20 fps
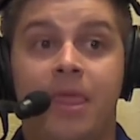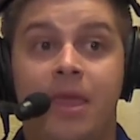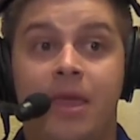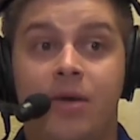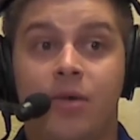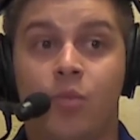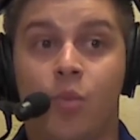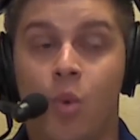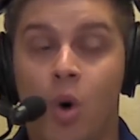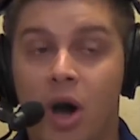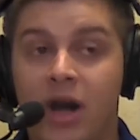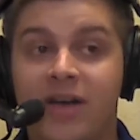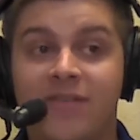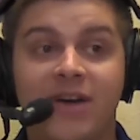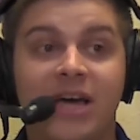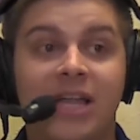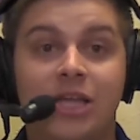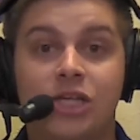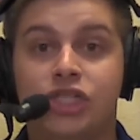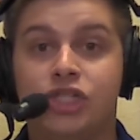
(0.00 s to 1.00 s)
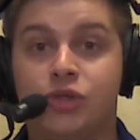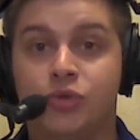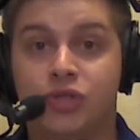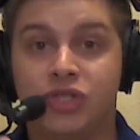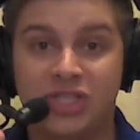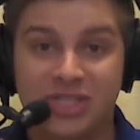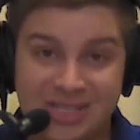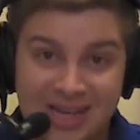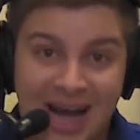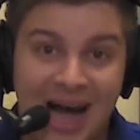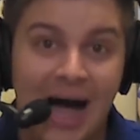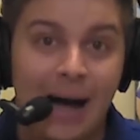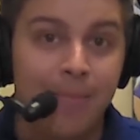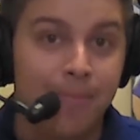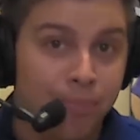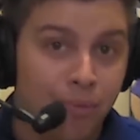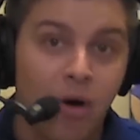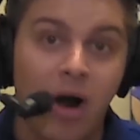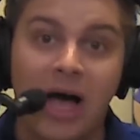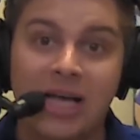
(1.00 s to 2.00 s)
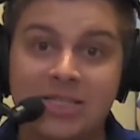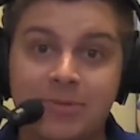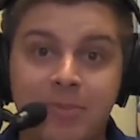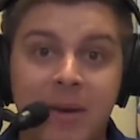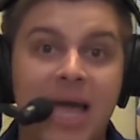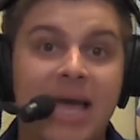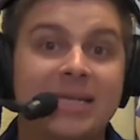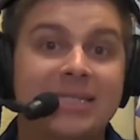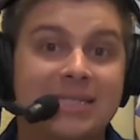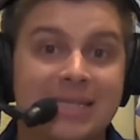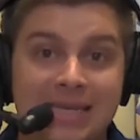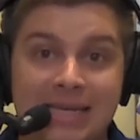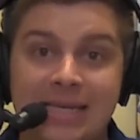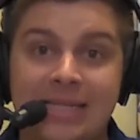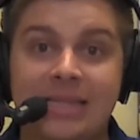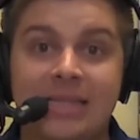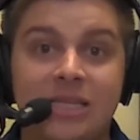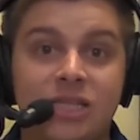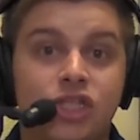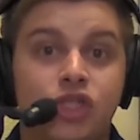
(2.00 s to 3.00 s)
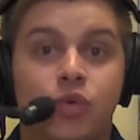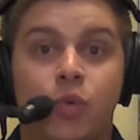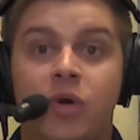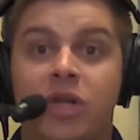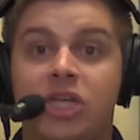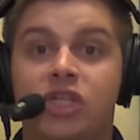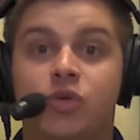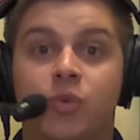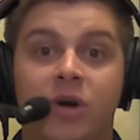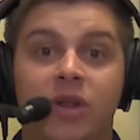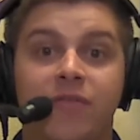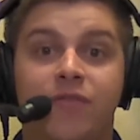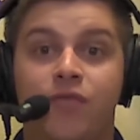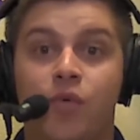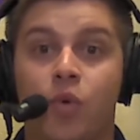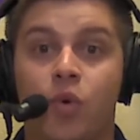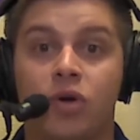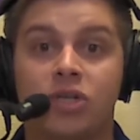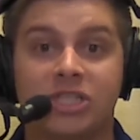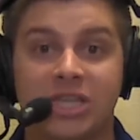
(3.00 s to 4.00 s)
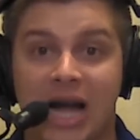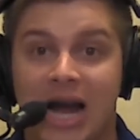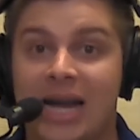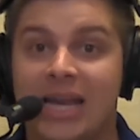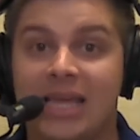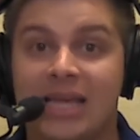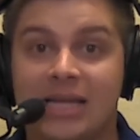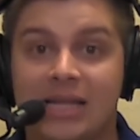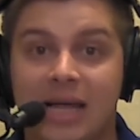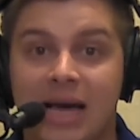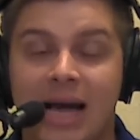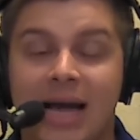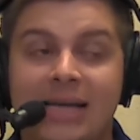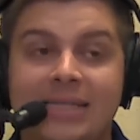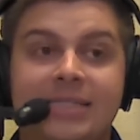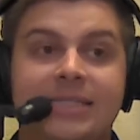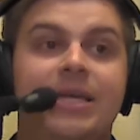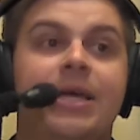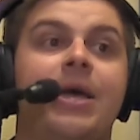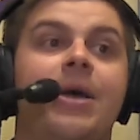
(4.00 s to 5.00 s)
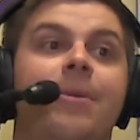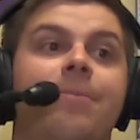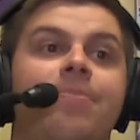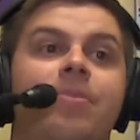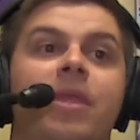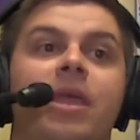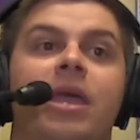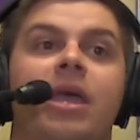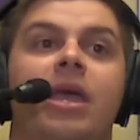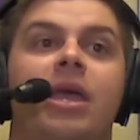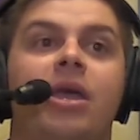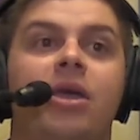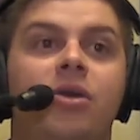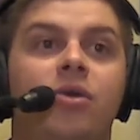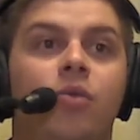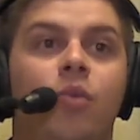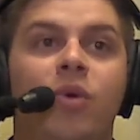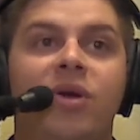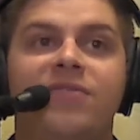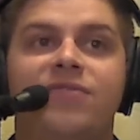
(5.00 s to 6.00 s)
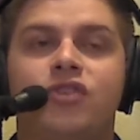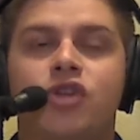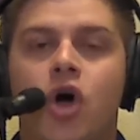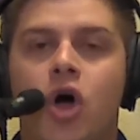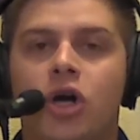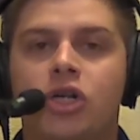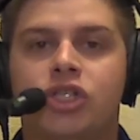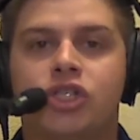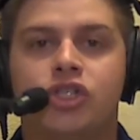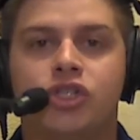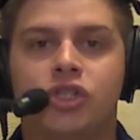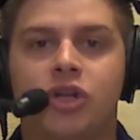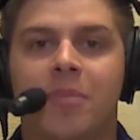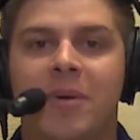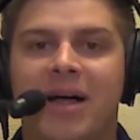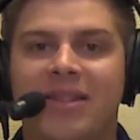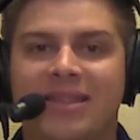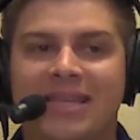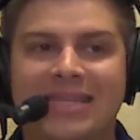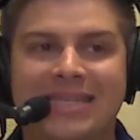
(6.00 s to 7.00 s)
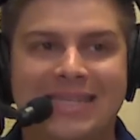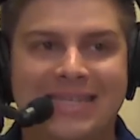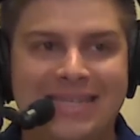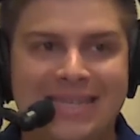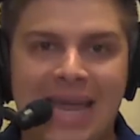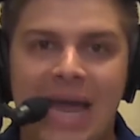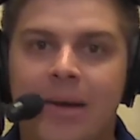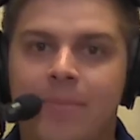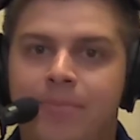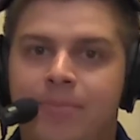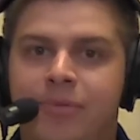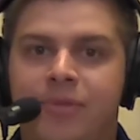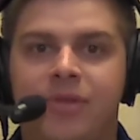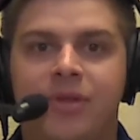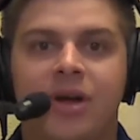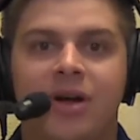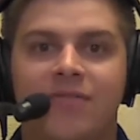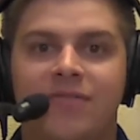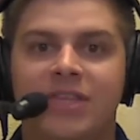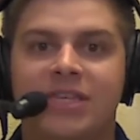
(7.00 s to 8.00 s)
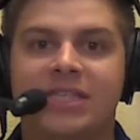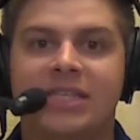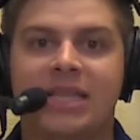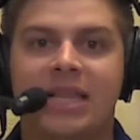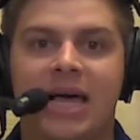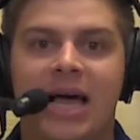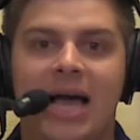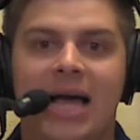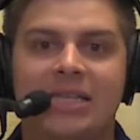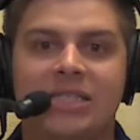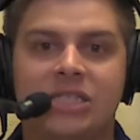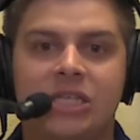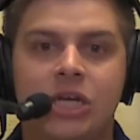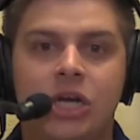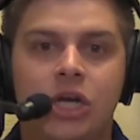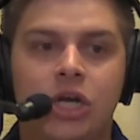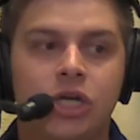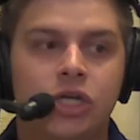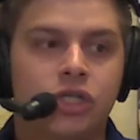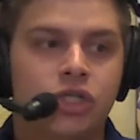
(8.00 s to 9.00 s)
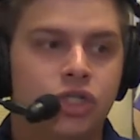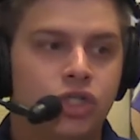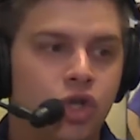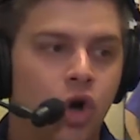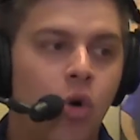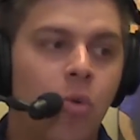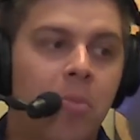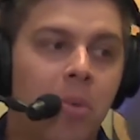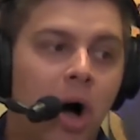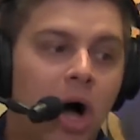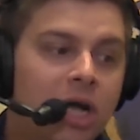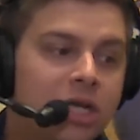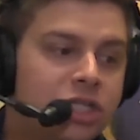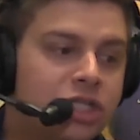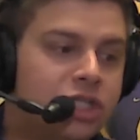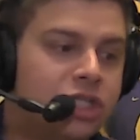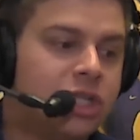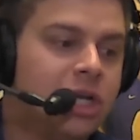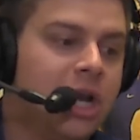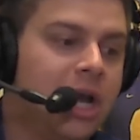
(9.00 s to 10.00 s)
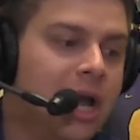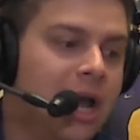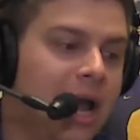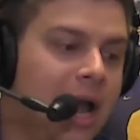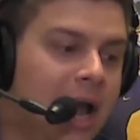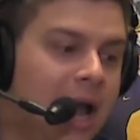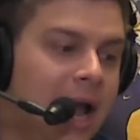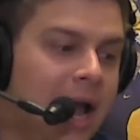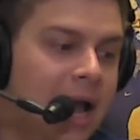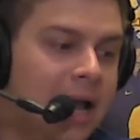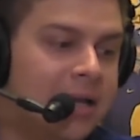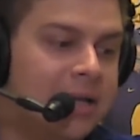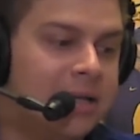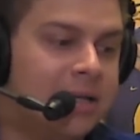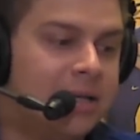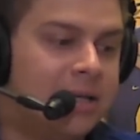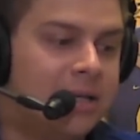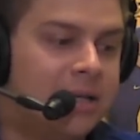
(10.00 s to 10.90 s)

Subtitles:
one of LSU's top prospects in this 2024 signing class. We've talked about the depth of this class so much, and